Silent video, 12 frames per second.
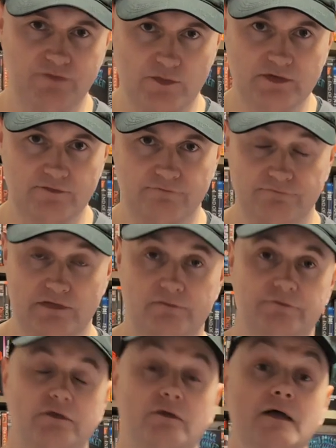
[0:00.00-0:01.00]
viewing of the
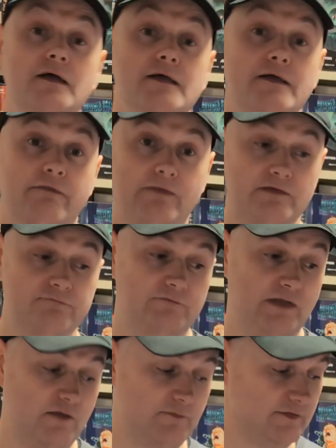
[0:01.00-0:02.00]
film. So
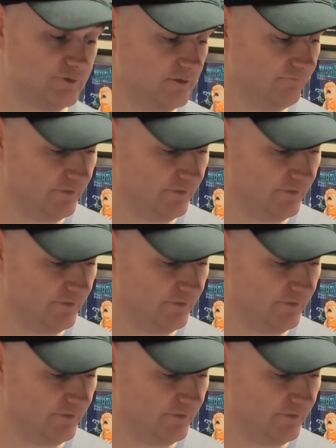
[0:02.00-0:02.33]
thankfully I managed to